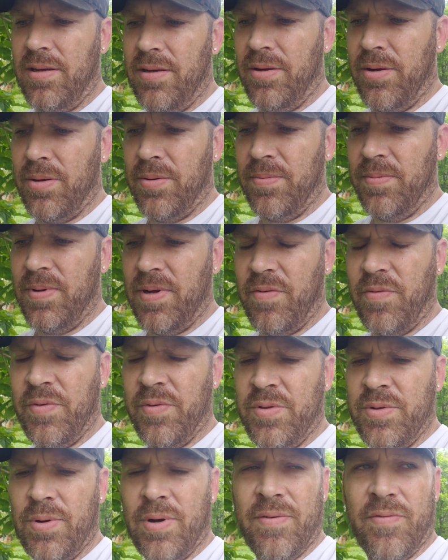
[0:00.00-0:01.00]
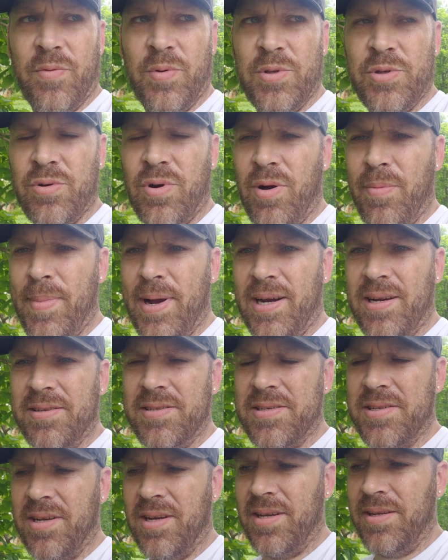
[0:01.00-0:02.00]
I've withdrawn my
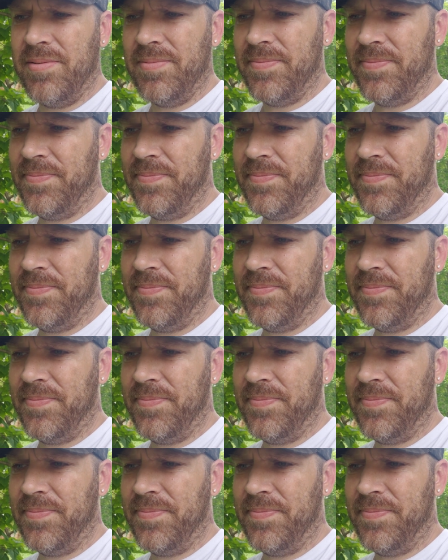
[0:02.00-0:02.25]
consent.